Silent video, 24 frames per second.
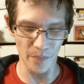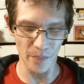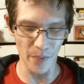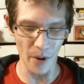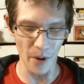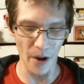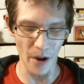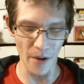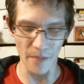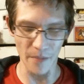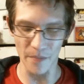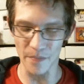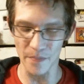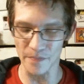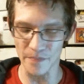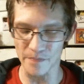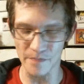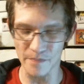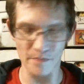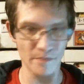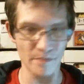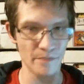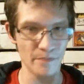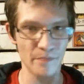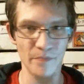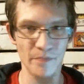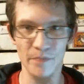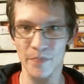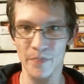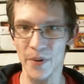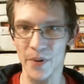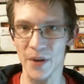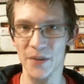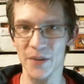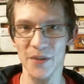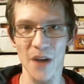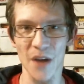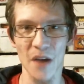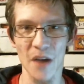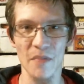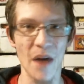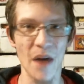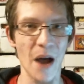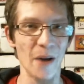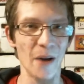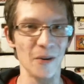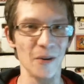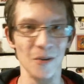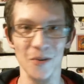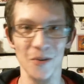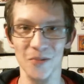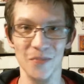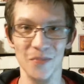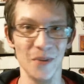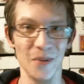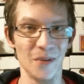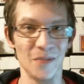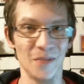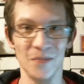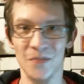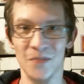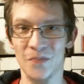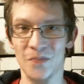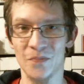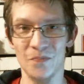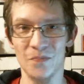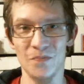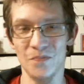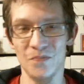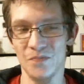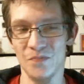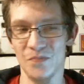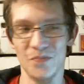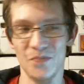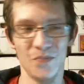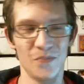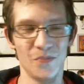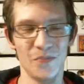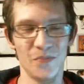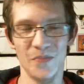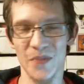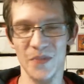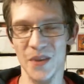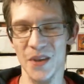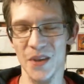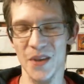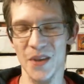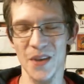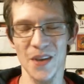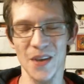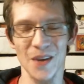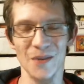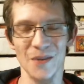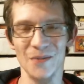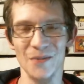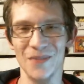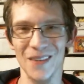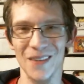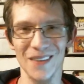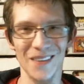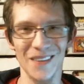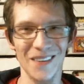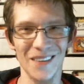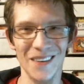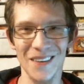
but Burnside Batgirl's been cute.